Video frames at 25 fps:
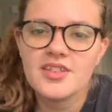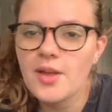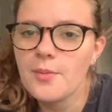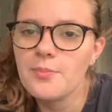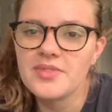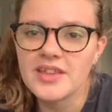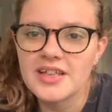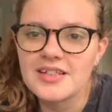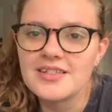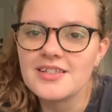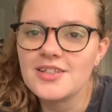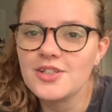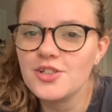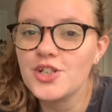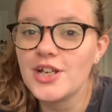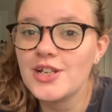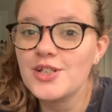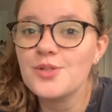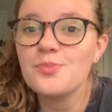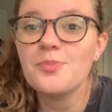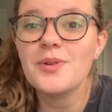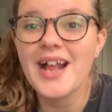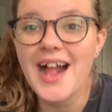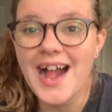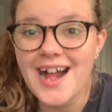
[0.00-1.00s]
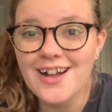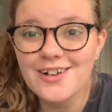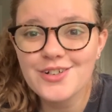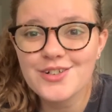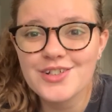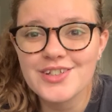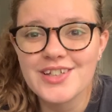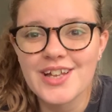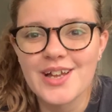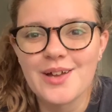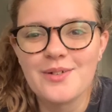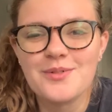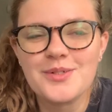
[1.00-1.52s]
things have changed, but
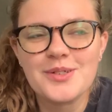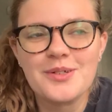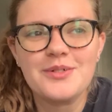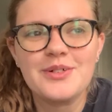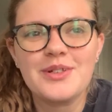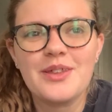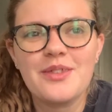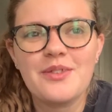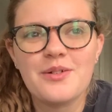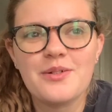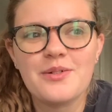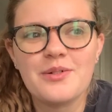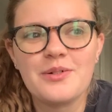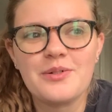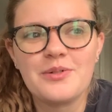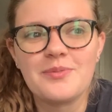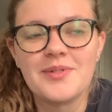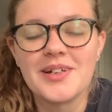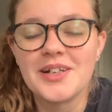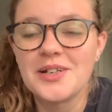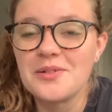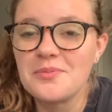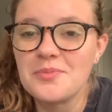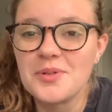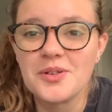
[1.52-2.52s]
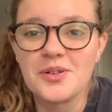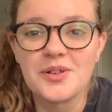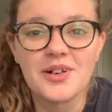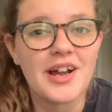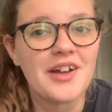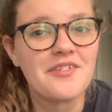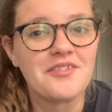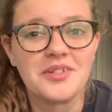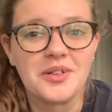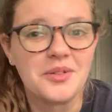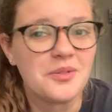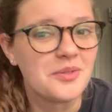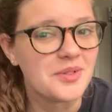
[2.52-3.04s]
actually I was going through my computer. I
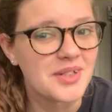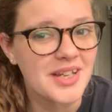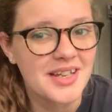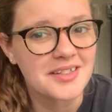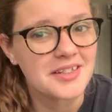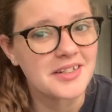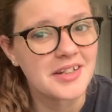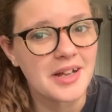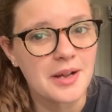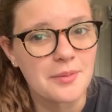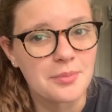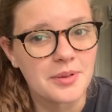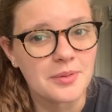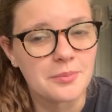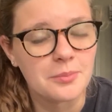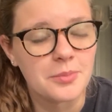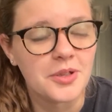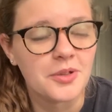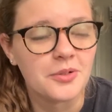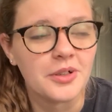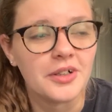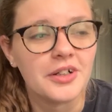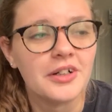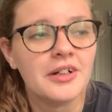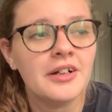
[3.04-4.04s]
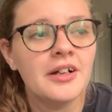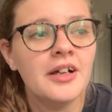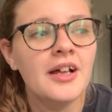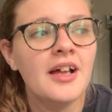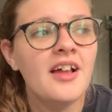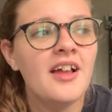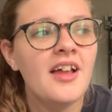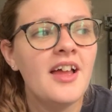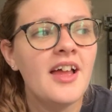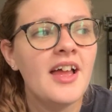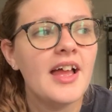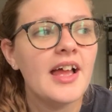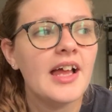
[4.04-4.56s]
have a new desktop computer,
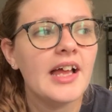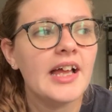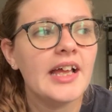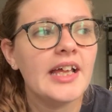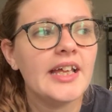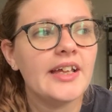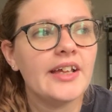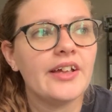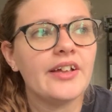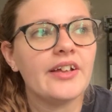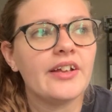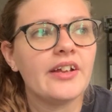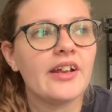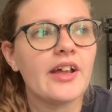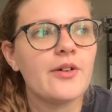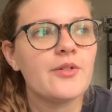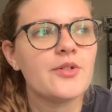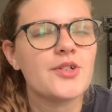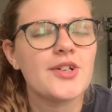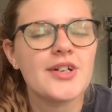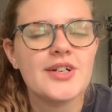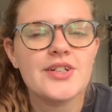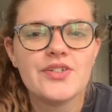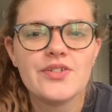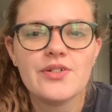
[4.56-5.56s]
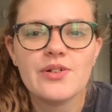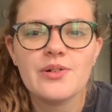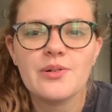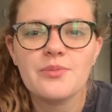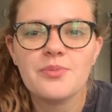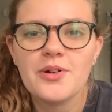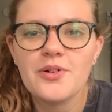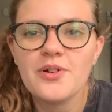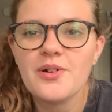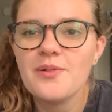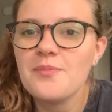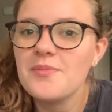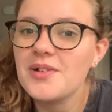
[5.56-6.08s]
and I was transferring a
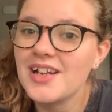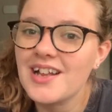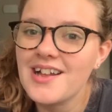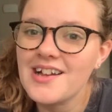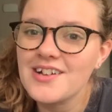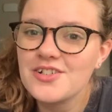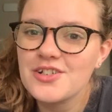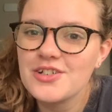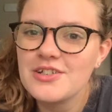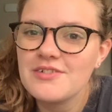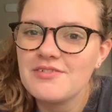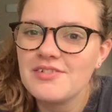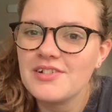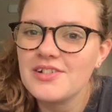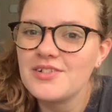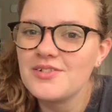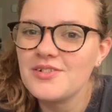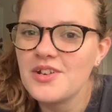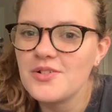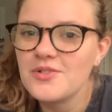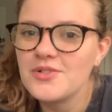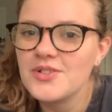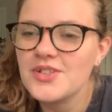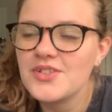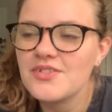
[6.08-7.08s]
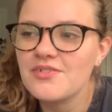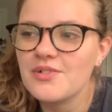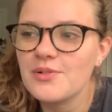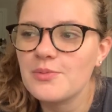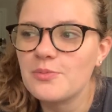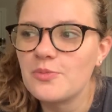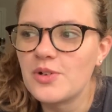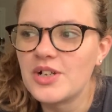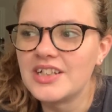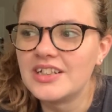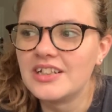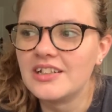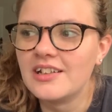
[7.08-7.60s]
program, and I actually found notes from
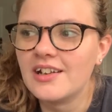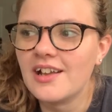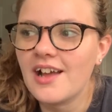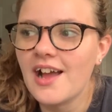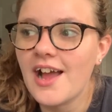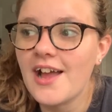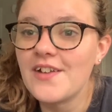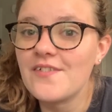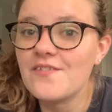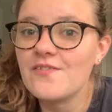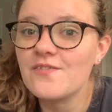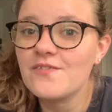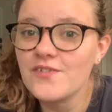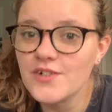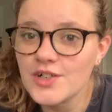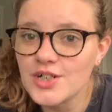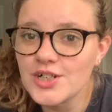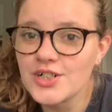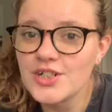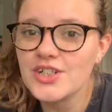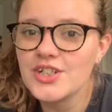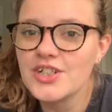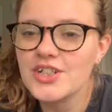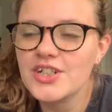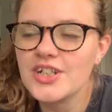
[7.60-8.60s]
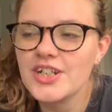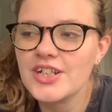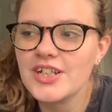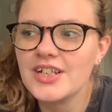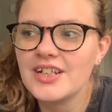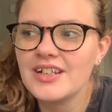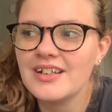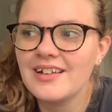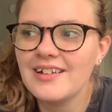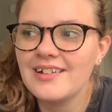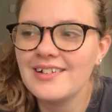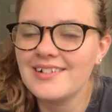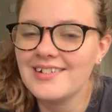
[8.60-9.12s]
when I first
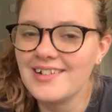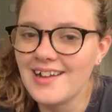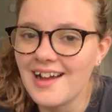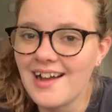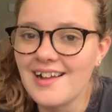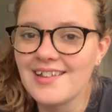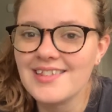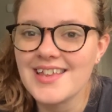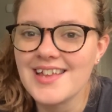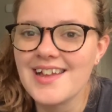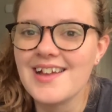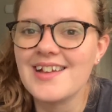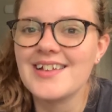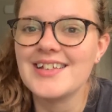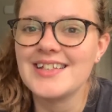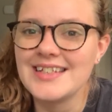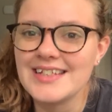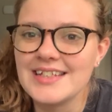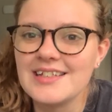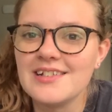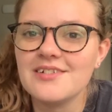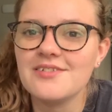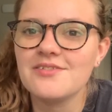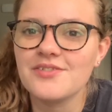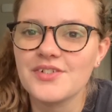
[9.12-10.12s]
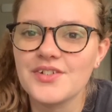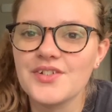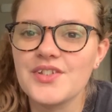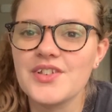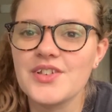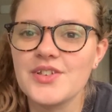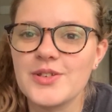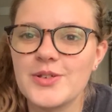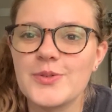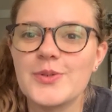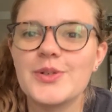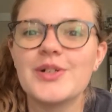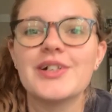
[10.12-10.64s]
got the idea for this
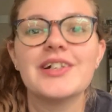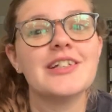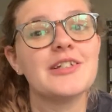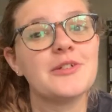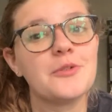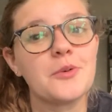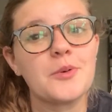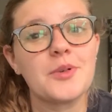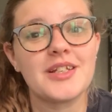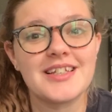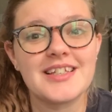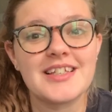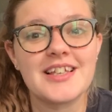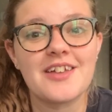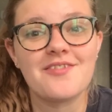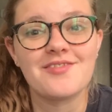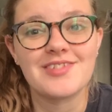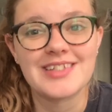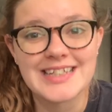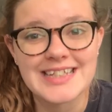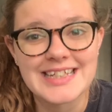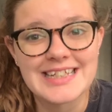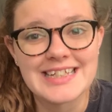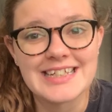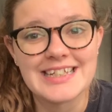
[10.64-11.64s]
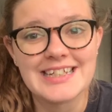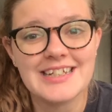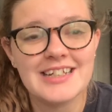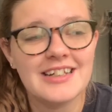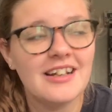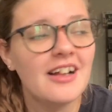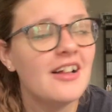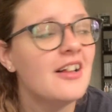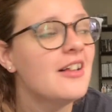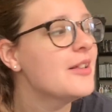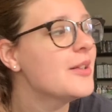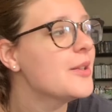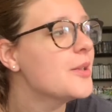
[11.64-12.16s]
story in 2017,
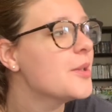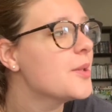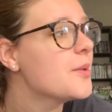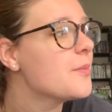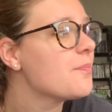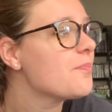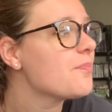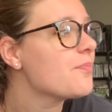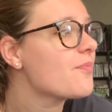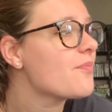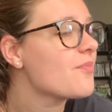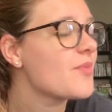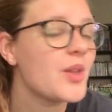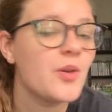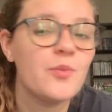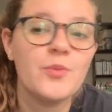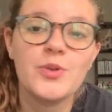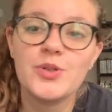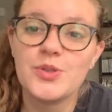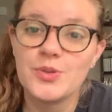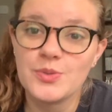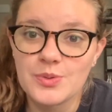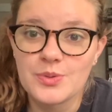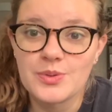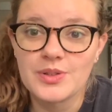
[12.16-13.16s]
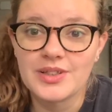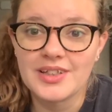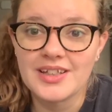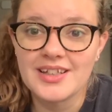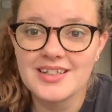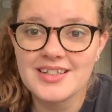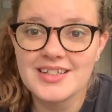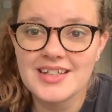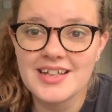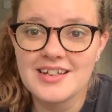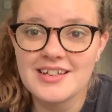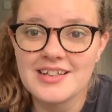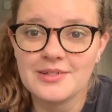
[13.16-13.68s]
which was really
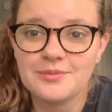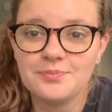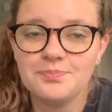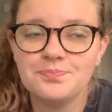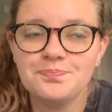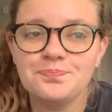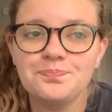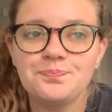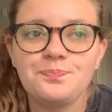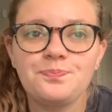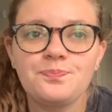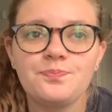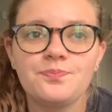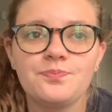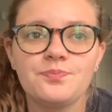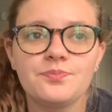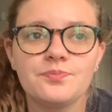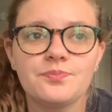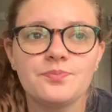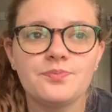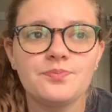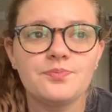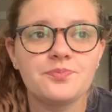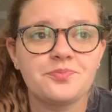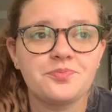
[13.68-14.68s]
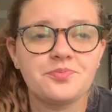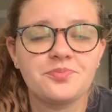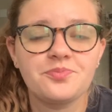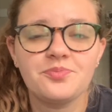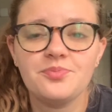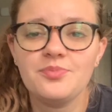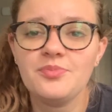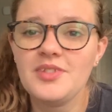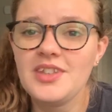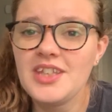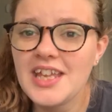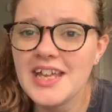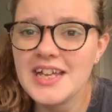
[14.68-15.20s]
exciting.
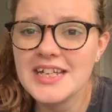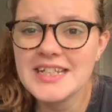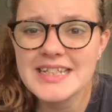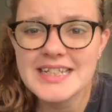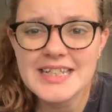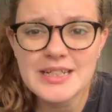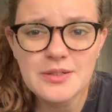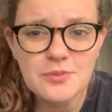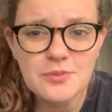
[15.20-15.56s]
I did